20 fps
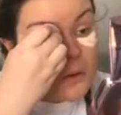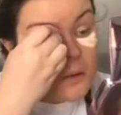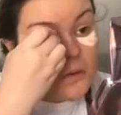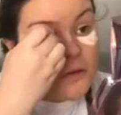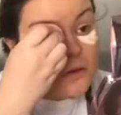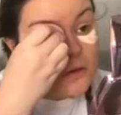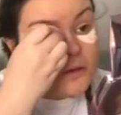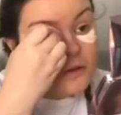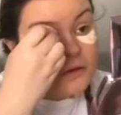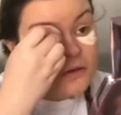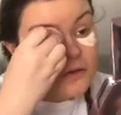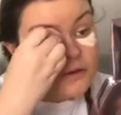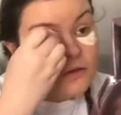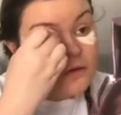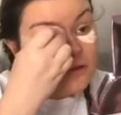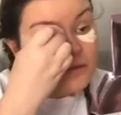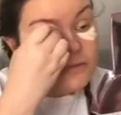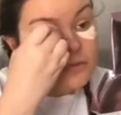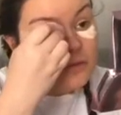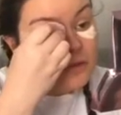and
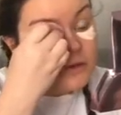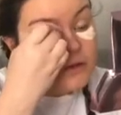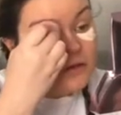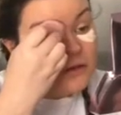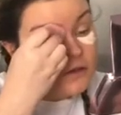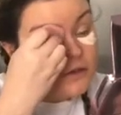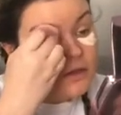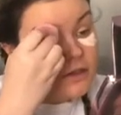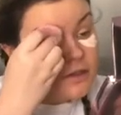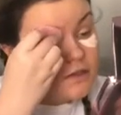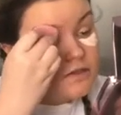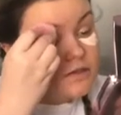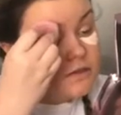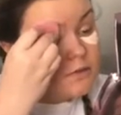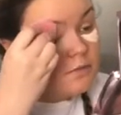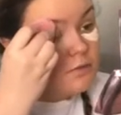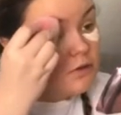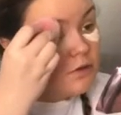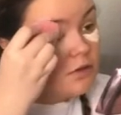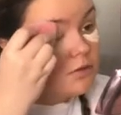over my eyelids to
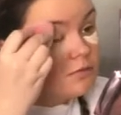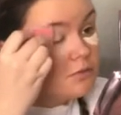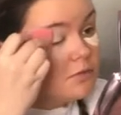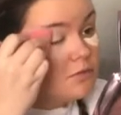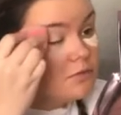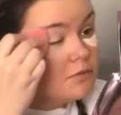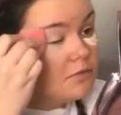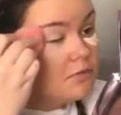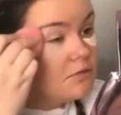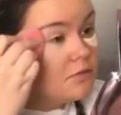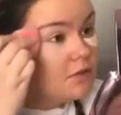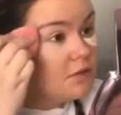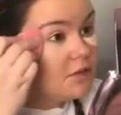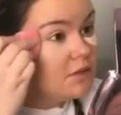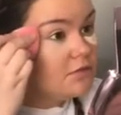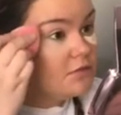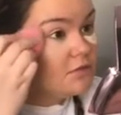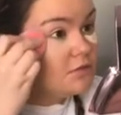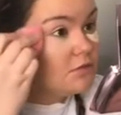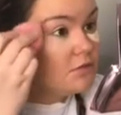prime them, ready
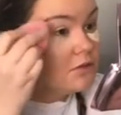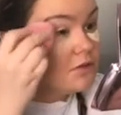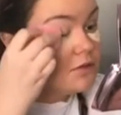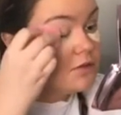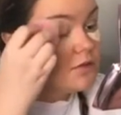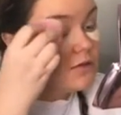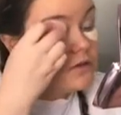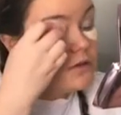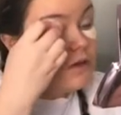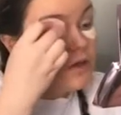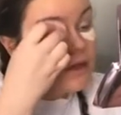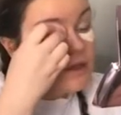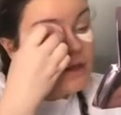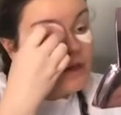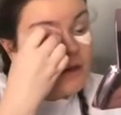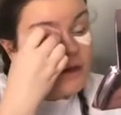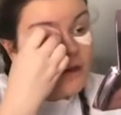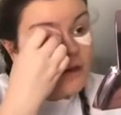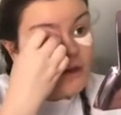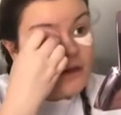for
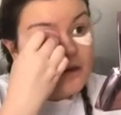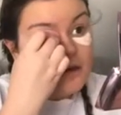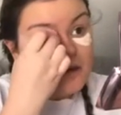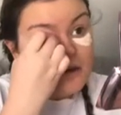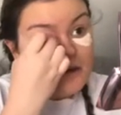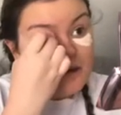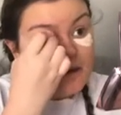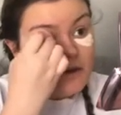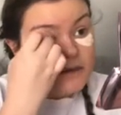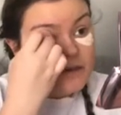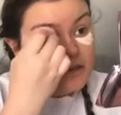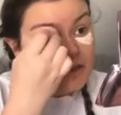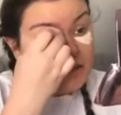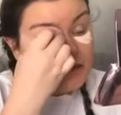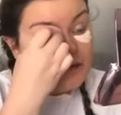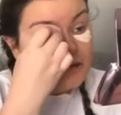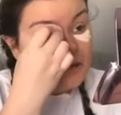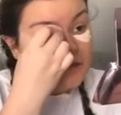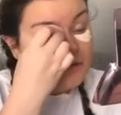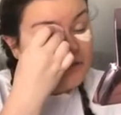eyeshadow.